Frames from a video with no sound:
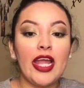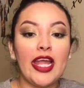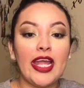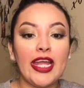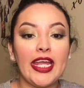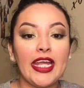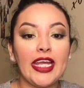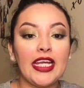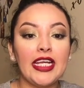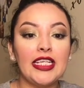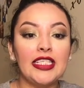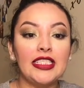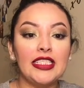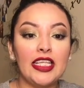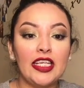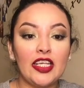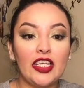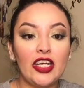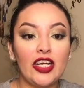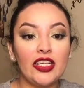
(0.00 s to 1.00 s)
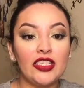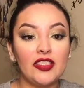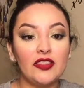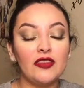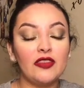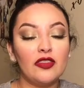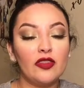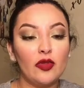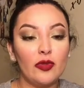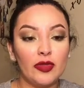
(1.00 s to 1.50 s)
And thank you guys
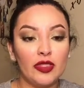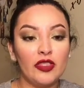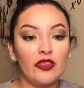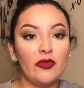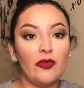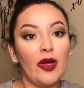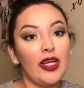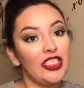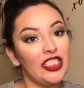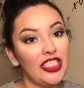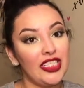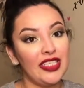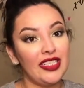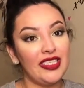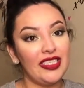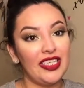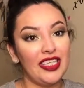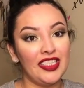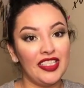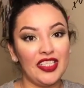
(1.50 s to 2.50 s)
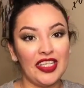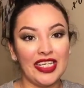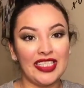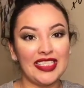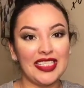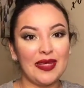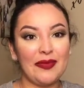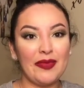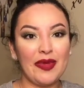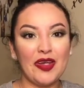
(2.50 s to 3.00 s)
so much for watching. Until next
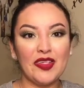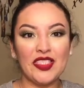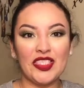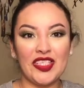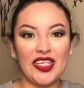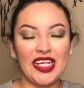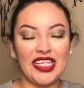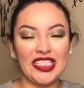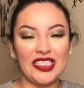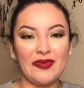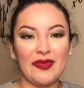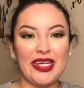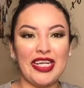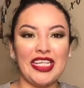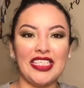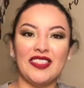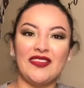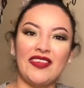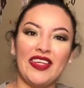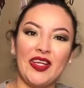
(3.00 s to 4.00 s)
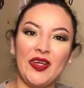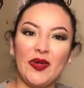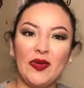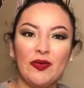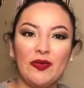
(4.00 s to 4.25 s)
time, I'll see you guys in my next video.